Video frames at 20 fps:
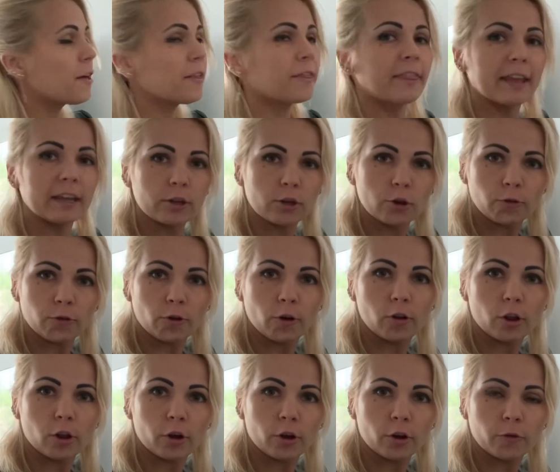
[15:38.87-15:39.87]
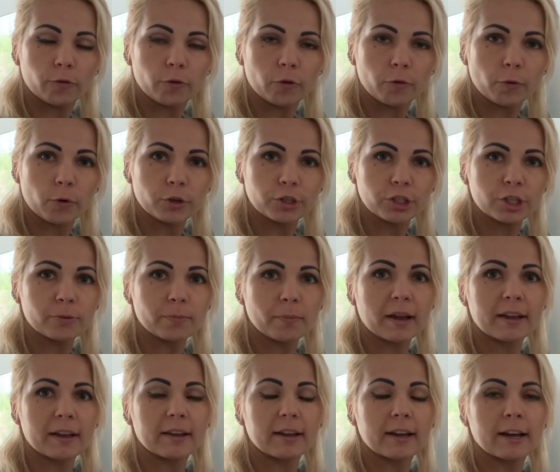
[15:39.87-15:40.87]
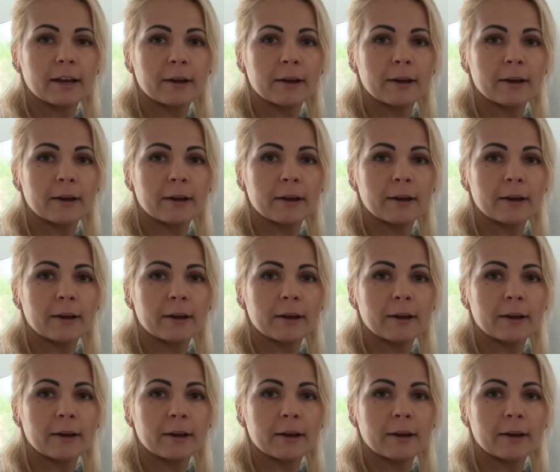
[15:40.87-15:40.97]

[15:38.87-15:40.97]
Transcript: Thank you for watching my